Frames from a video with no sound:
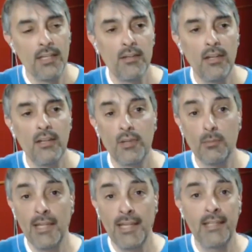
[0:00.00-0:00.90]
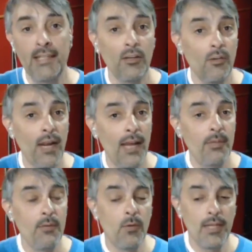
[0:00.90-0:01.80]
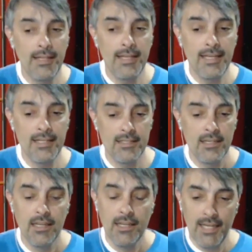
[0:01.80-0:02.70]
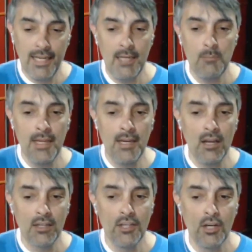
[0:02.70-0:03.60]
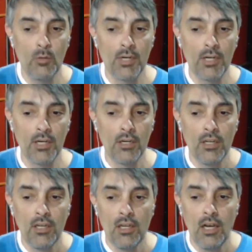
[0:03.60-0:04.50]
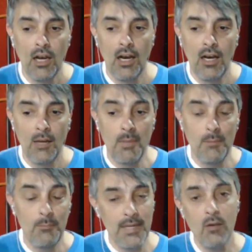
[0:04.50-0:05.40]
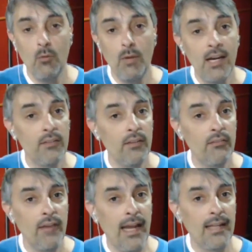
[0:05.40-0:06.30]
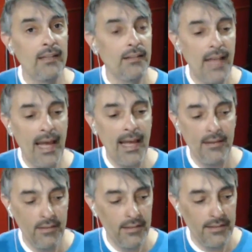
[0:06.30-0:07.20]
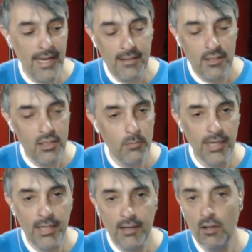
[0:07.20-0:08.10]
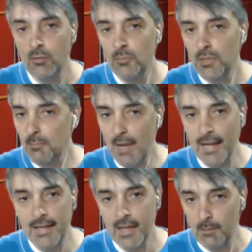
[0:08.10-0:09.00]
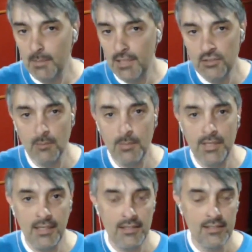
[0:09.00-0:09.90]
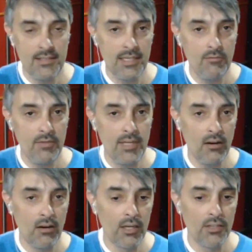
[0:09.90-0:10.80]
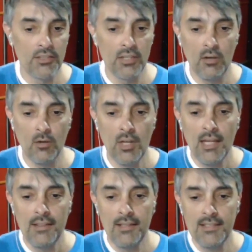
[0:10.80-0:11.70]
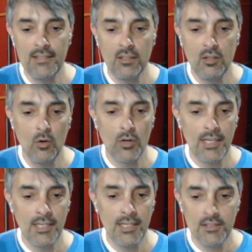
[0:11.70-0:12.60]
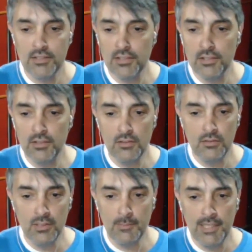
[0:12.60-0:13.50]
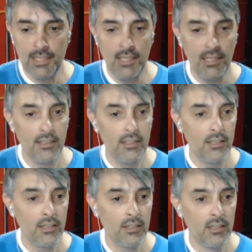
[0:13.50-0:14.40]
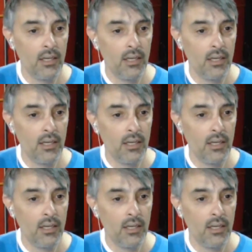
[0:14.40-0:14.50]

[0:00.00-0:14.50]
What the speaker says: there. Okay, so if you're planning on grabbing one of these in mid-October, be aware of the fact that the day that you bring it home, you might not be jumping into SteamVR. So this is according to, let me get it here,